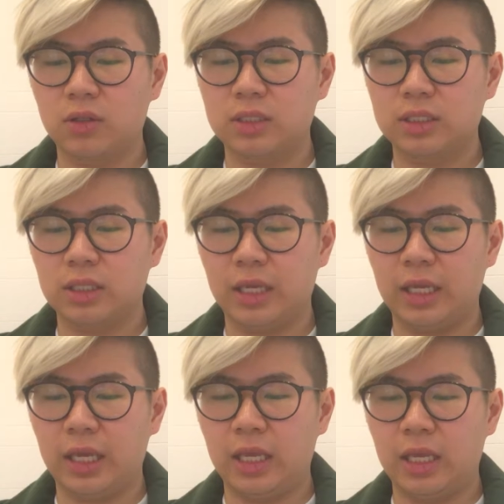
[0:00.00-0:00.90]
looks
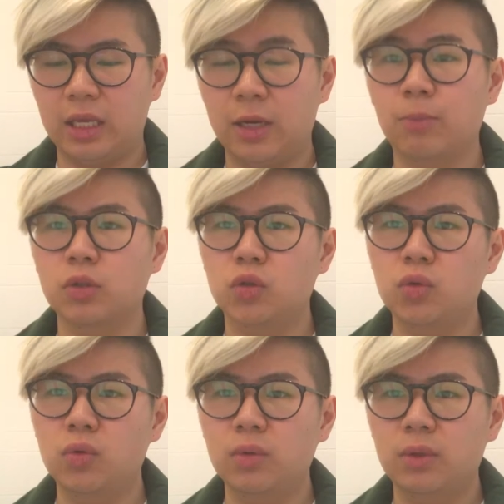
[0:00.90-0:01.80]
like a number
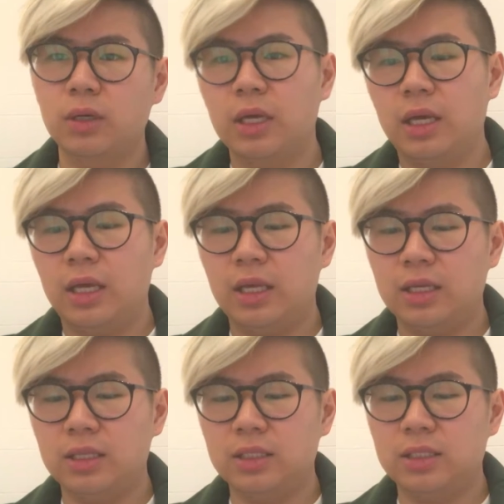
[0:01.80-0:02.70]
2
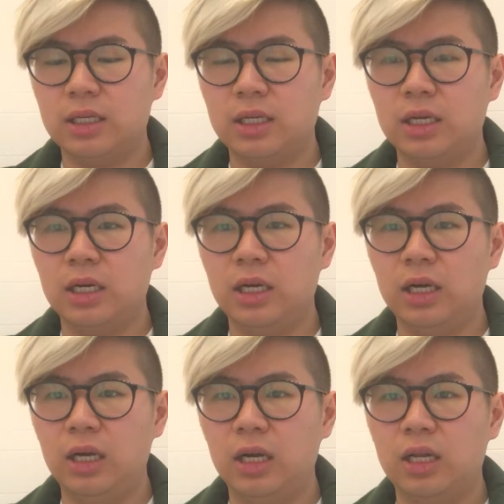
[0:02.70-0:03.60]
is
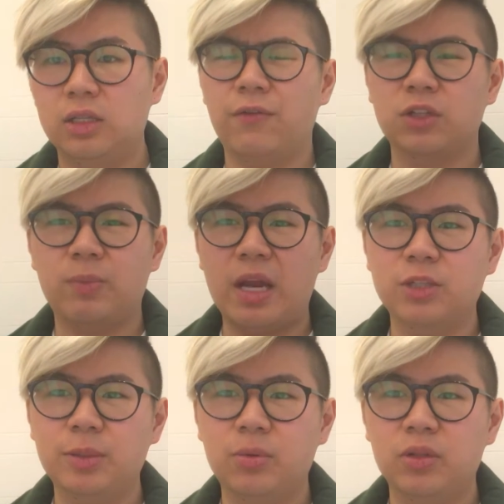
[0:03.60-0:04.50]
L. For
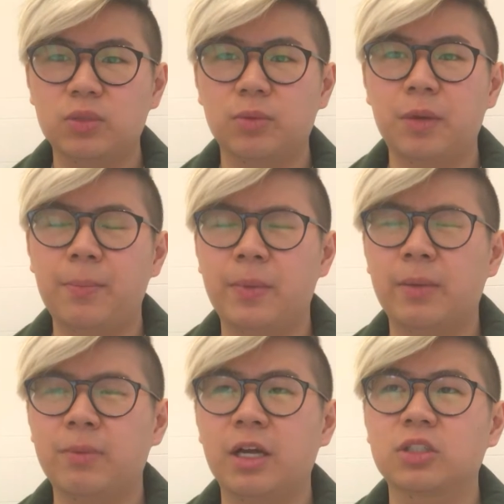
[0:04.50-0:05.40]
Spanish people, this one
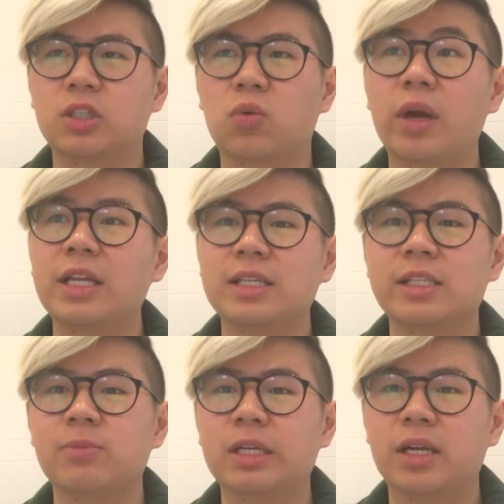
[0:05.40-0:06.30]
might be actually quite
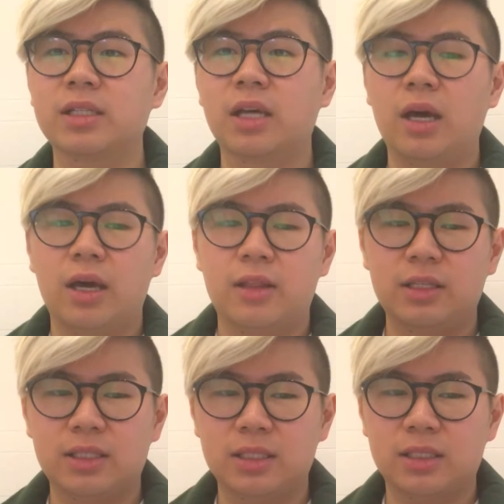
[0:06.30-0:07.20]
easy because
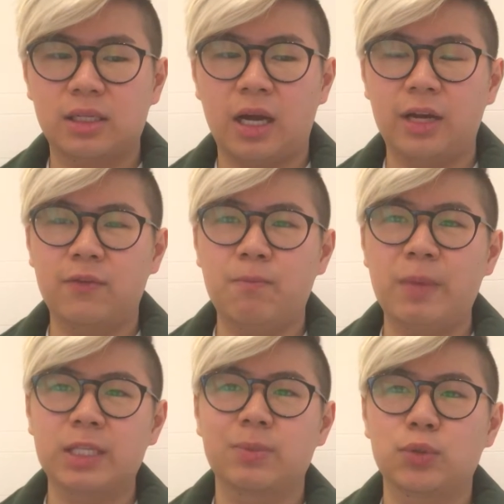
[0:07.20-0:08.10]
this is kind of a
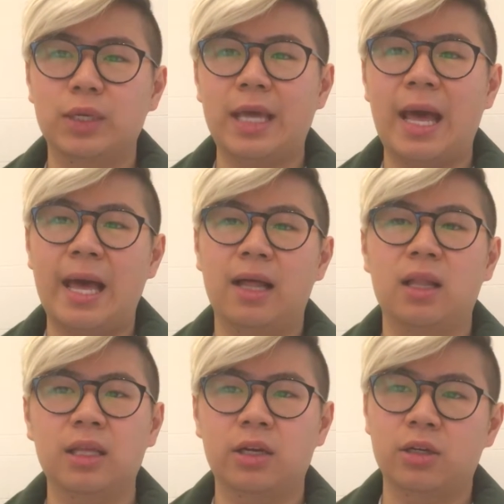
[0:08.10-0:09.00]
mix between
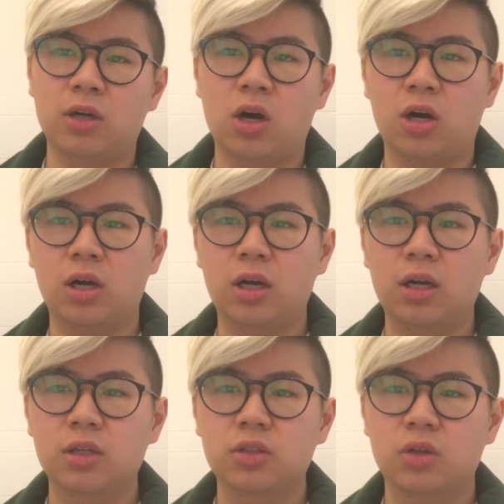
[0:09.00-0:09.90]
L and an
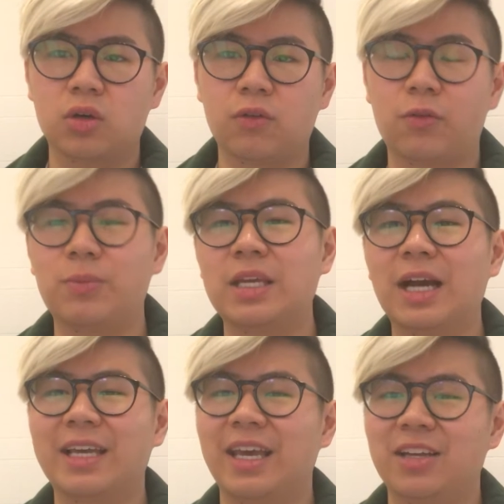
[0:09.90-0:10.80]
R. So for
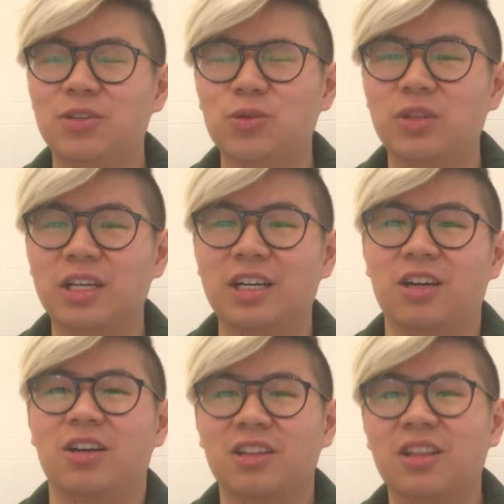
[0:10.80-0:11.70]
me, I can't do
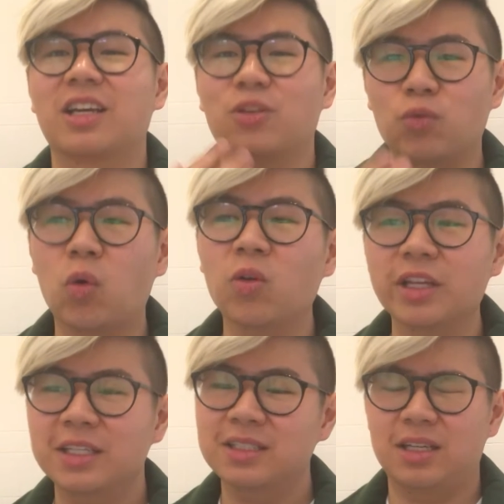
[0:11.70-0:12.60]
the
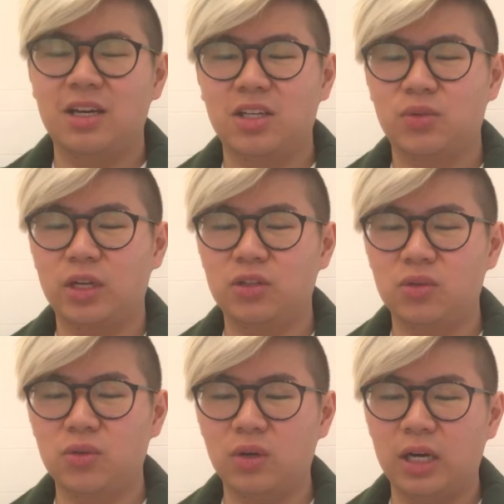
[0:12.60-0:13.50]
rollings. So I
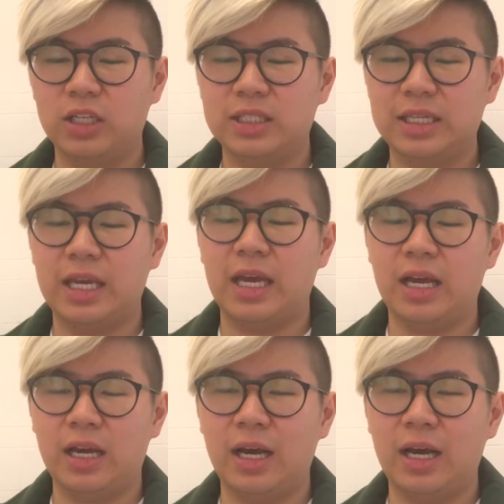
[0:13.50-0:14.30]
just say,